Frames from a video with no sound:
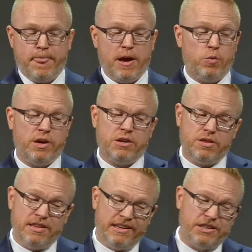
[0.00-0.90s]
that what
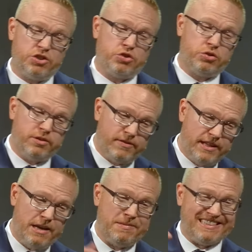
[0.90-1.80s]
you think is true
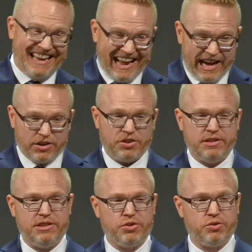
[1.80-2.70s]
of them is
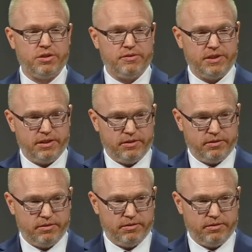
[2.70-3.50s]
actually true of you.